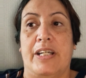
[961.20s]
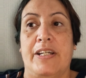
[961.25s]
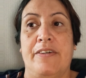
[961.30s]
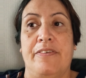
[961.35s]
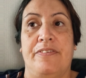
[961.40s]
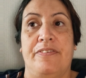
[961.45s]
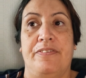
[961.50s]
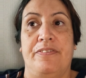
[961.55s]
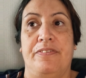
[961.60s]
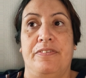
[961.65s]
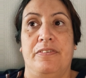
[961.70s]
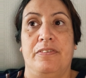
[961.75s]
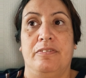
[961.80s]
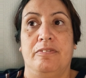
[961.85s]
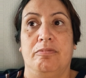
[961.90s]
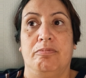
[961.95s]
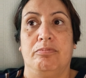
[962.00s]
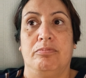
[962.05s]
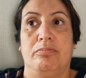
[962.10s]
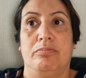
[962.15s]
If
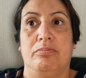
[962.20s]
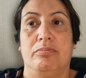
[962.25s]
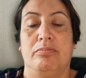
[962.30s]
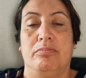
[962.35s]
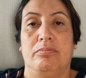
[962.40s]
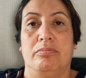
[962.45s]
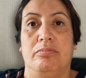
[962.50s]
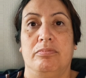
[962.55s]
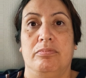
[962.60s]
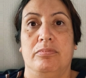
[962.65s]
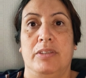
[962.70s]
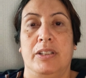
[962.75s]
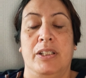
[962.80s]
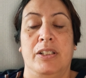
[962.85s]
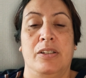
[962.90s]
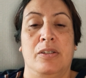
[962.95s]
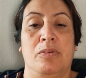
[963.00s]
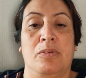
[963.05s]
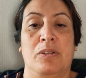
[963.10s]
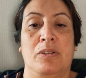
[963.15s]

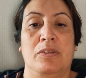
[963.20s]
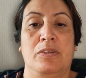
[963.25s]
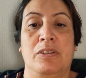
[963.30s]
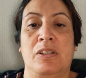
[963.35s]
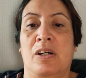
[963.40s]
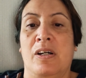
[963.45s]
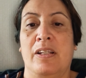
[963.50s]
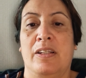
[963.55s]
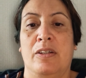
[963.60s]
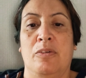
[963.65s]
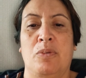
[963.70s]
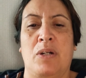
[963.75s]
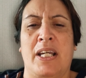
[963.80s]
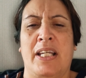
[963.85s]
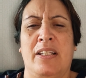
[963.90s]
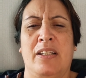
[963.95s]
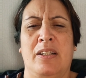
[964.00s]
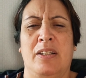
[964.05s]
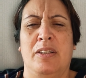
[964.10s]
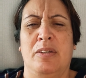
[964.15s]
you don't want, like, the
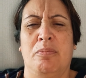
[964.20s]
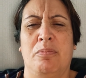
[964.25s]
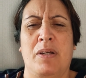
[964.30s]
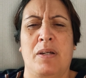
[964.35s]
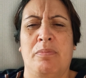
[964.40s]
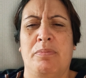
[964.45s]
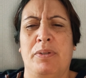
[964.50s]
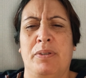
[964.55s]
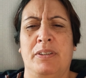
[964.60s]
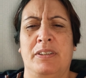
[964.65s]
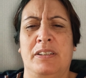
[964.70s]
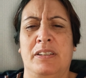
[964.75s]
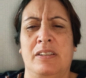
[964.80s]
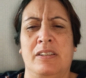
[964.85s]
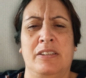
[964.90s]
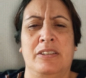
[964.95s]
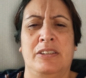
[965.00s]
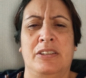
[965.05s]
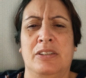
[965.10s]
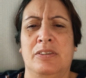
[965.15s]
way that a
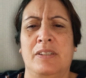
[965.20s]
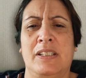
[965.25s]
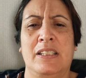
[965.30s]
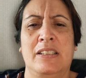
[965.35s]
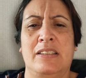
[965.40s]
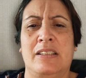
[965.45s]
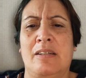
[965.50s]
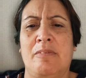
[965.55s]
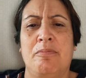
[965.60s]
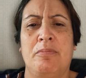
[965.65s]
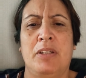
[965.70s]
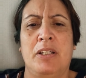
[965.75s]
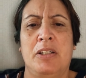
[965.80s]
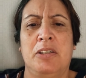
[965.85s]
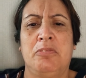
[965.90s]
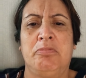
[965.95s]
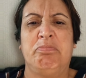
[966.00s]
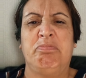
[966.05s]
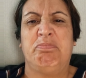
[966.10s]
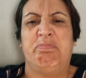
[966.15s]
person is doing
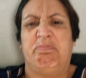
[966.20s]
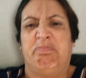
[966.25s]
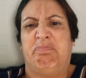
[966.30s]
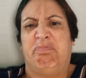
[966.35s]
something,